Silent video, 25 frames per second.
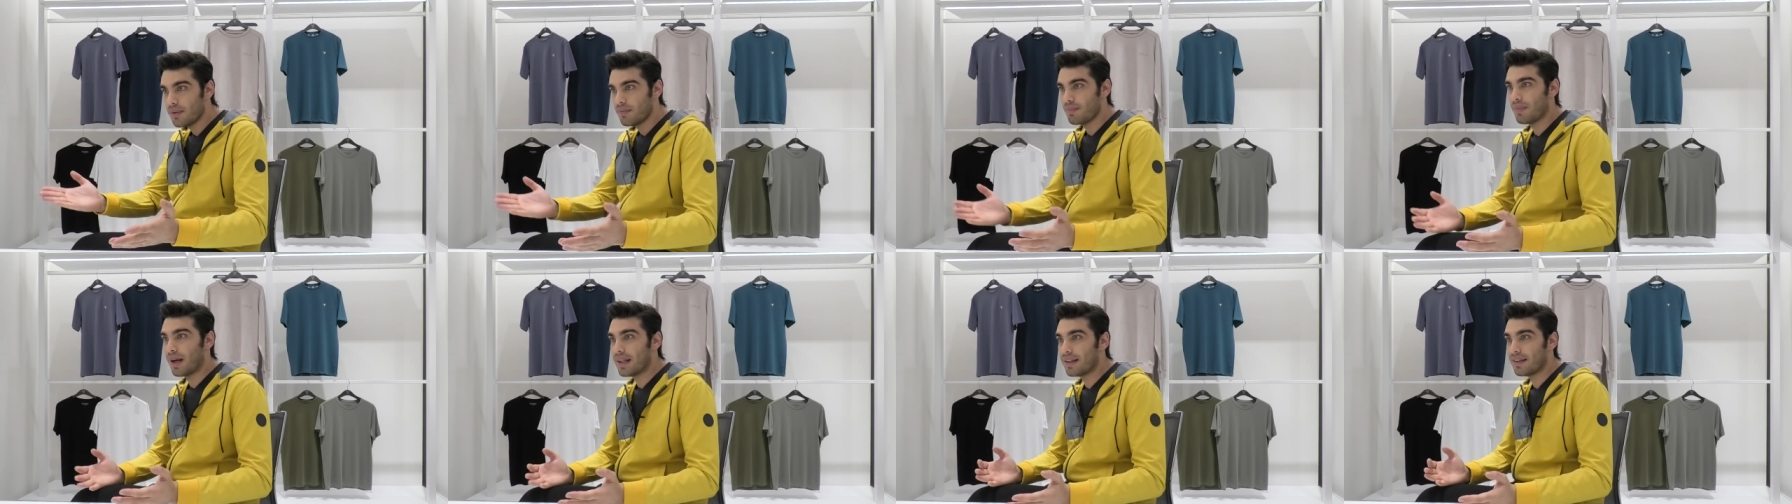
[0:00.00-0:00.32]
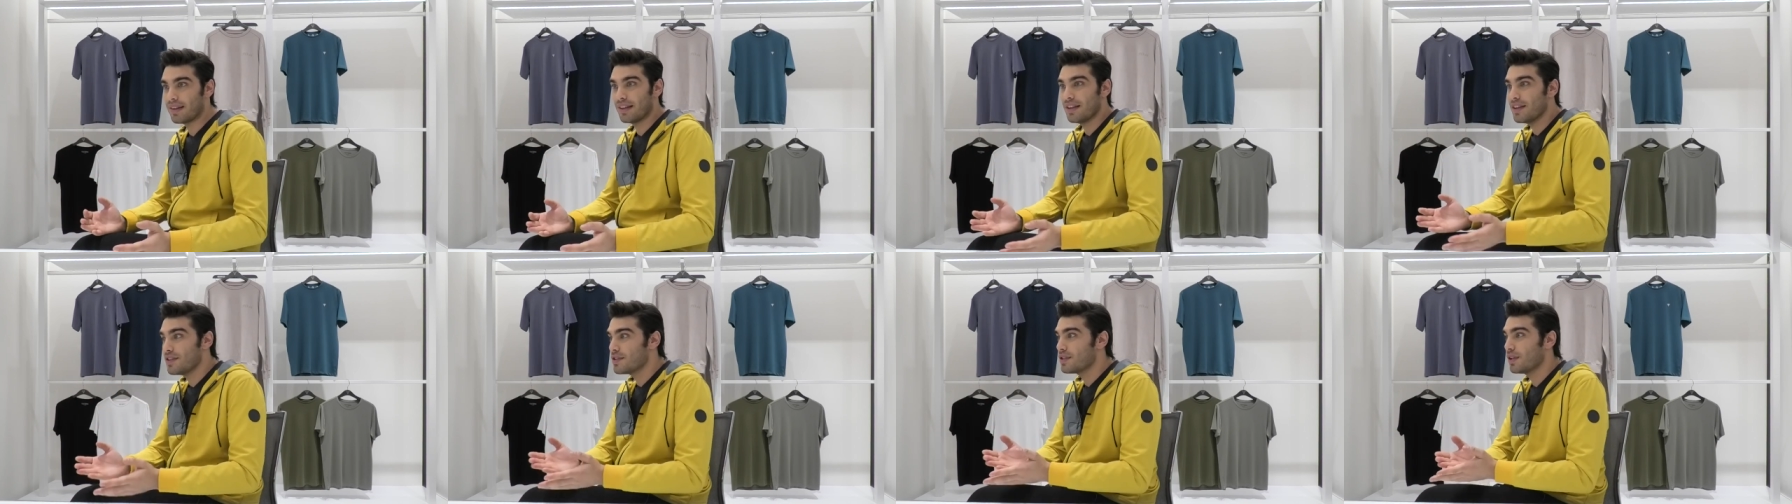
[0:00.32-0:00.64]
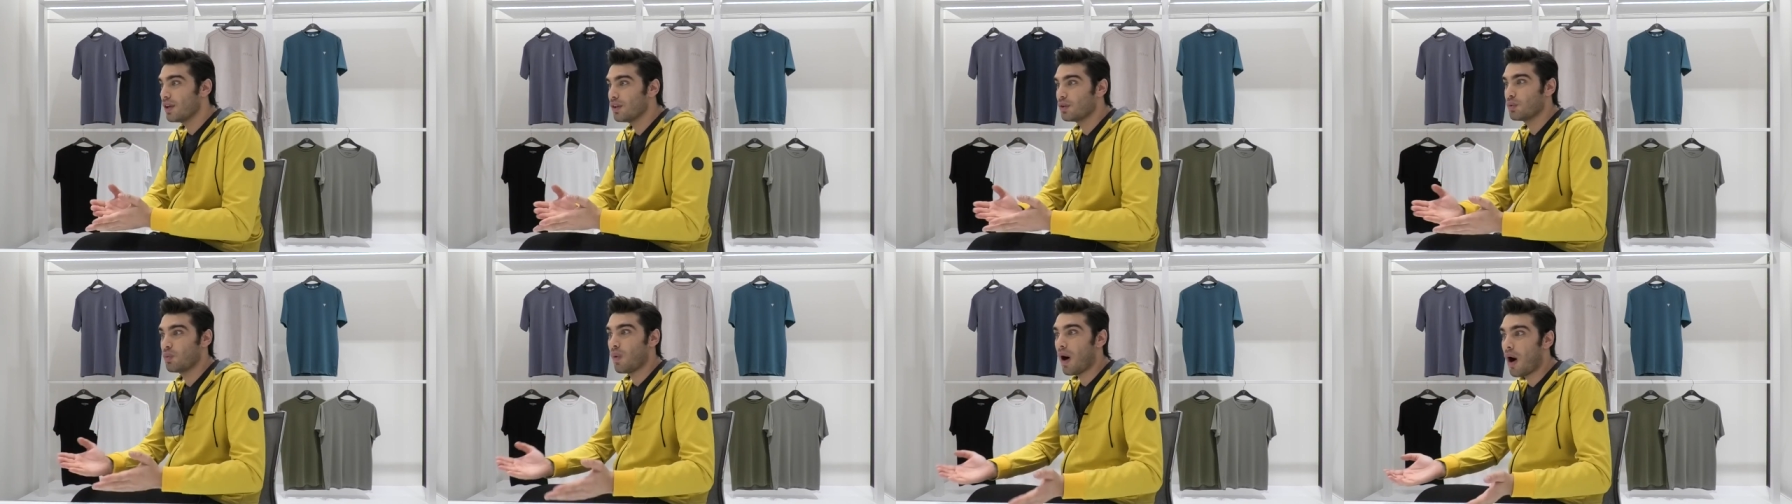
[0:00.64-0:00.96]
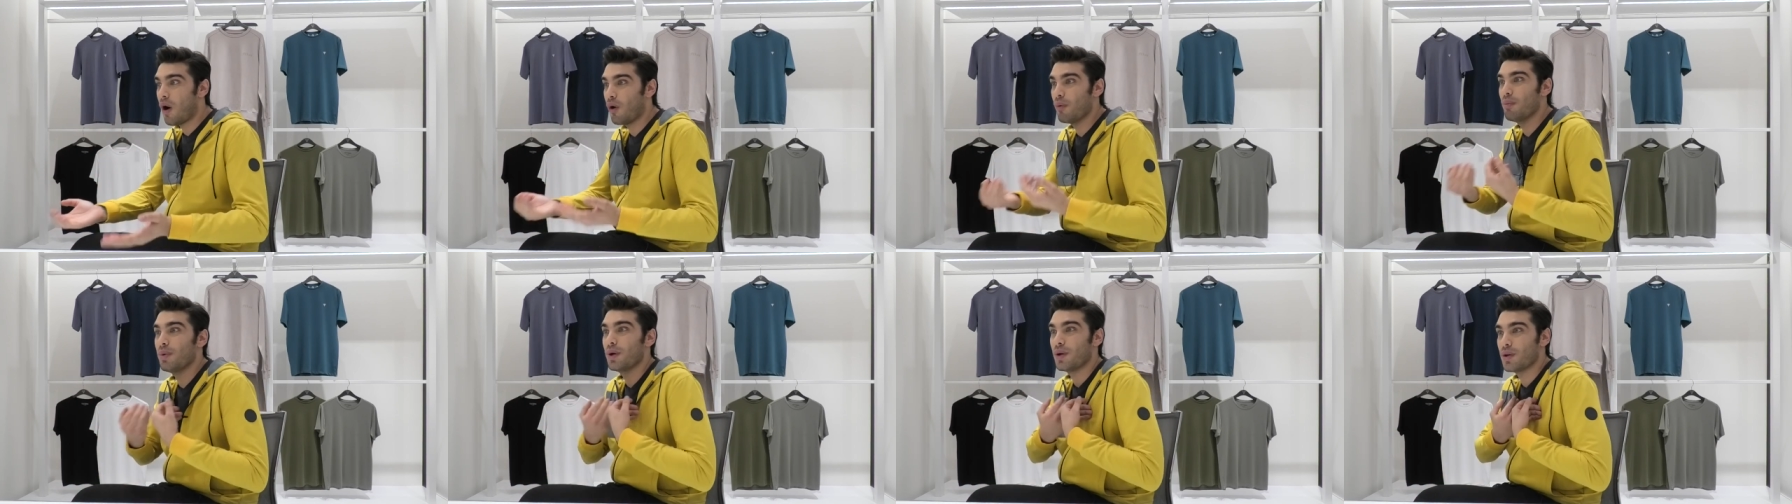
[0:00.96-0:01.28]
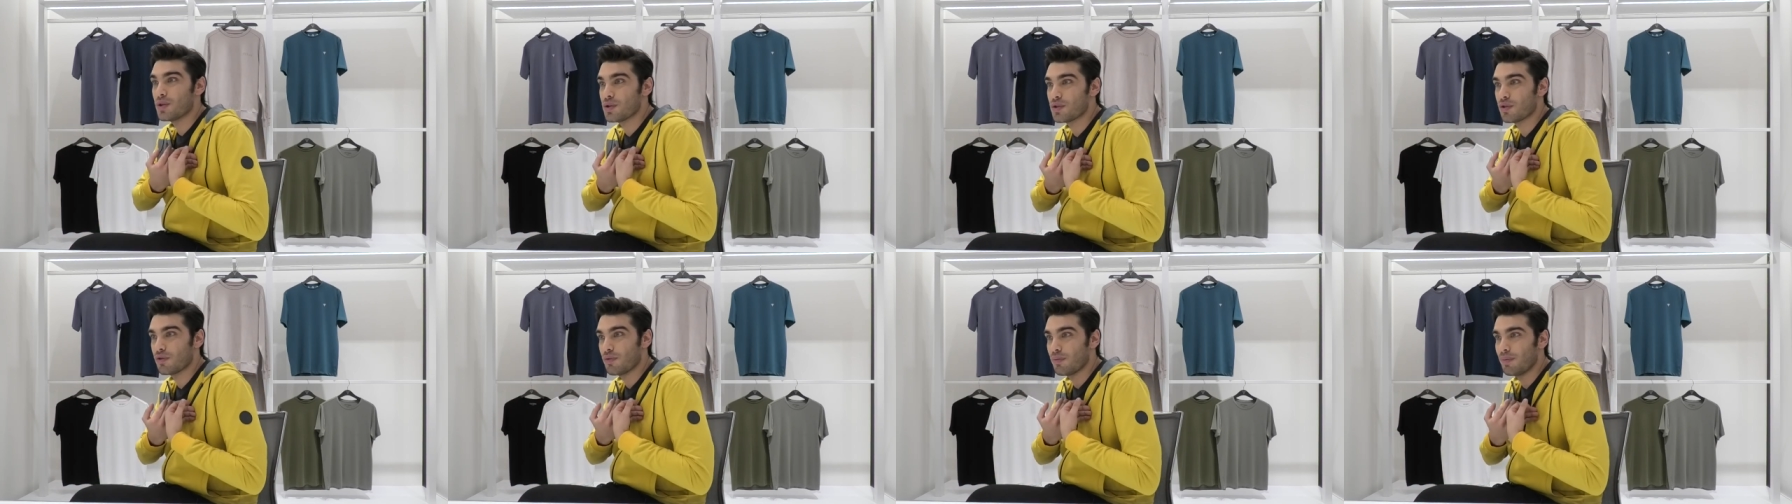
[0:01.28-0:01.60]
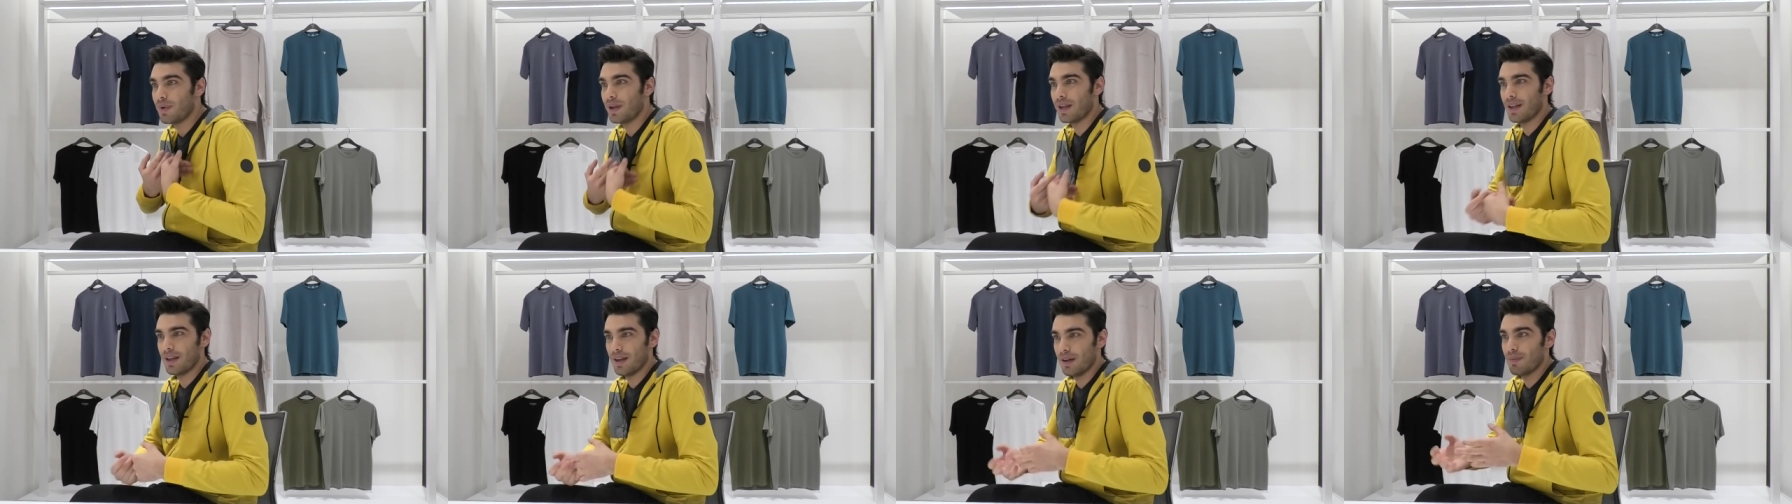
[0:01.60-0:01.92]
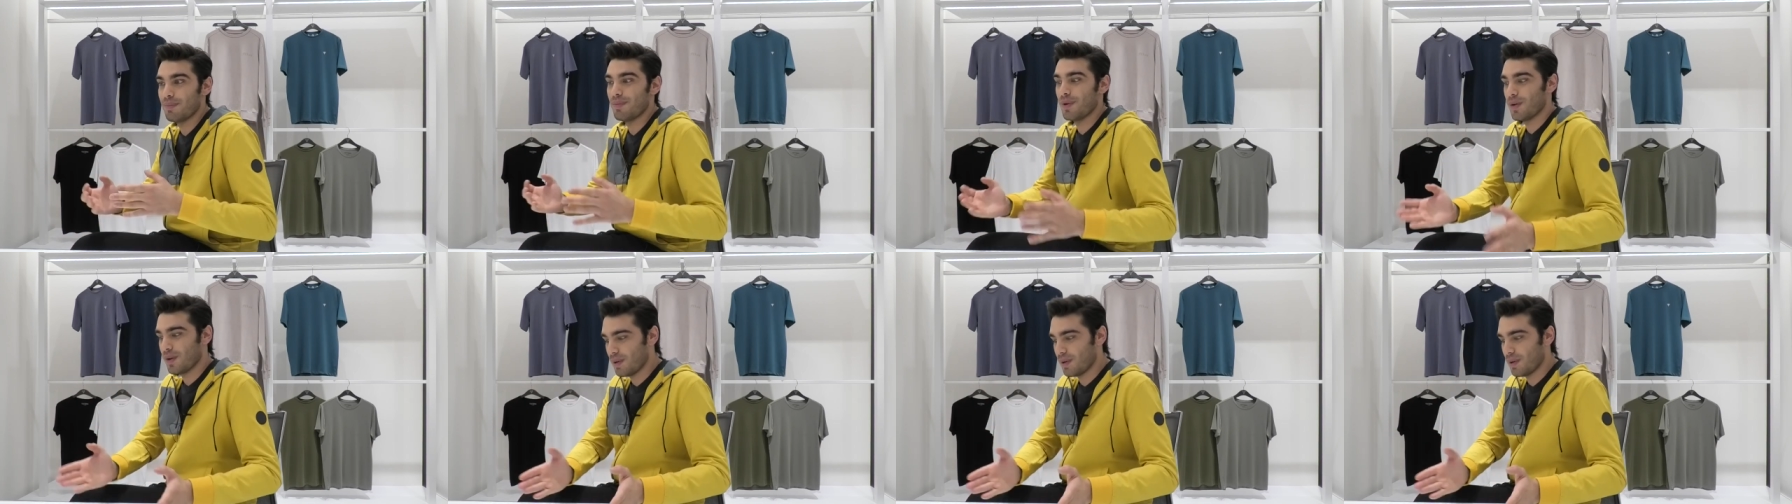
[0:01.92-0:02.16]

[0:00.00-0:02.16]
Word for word: But it's not wow because of me,